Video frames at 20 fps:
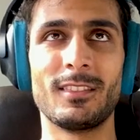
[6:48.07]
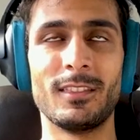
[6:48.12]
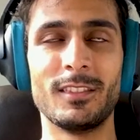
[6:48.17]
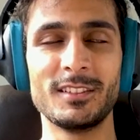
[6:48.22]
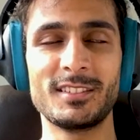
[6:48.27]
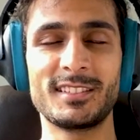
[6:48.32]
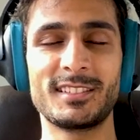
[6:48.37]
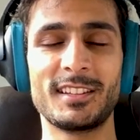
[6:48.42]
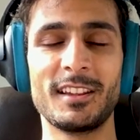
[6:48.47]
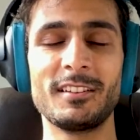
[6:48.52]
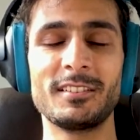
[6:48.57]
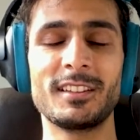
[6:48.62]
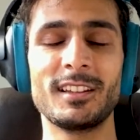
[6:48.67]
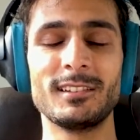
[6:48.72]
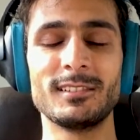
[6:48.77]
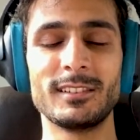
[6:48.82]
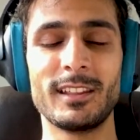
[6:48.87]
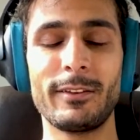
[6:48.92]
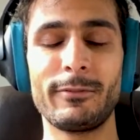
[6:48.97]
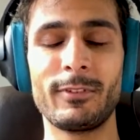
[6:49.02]
This turtle
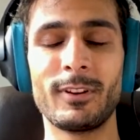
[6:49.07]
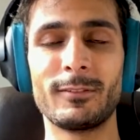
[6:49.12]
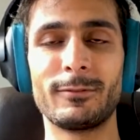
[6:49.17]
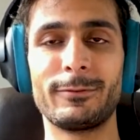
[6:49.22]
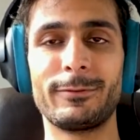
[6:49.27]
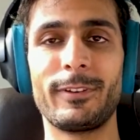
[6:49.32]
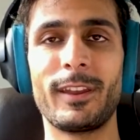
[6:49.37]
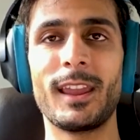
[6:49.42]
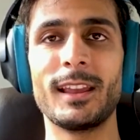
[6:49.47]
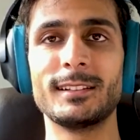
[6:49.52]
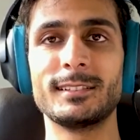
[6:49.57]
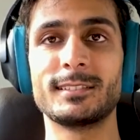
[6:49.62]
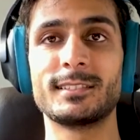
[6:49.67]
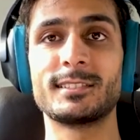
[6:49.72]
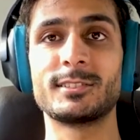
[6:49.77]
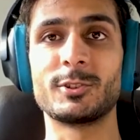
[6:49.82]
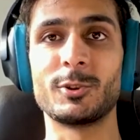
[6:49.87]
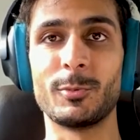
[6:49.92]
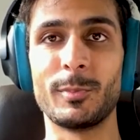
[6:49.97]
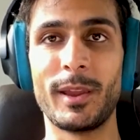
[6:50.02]
never fails
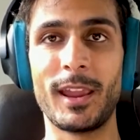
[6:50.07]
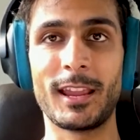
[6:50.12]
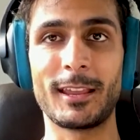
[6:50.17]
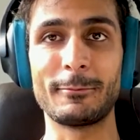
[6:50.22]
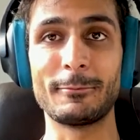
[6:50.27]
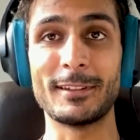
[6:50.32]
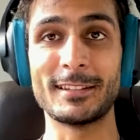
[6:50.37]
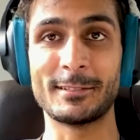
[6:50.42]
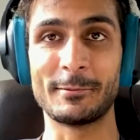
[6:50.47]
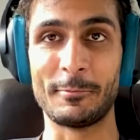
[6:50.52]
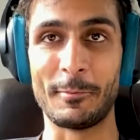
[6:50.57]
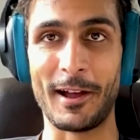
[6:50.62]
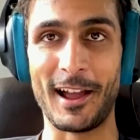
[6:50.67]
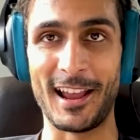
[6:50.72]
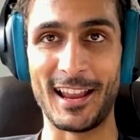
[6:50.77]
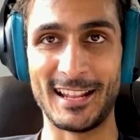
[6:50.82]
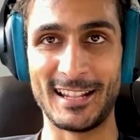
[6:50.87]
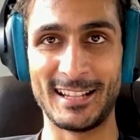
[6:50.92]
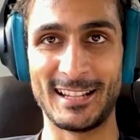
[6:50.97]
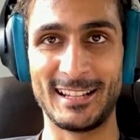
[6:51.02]
to make me smile.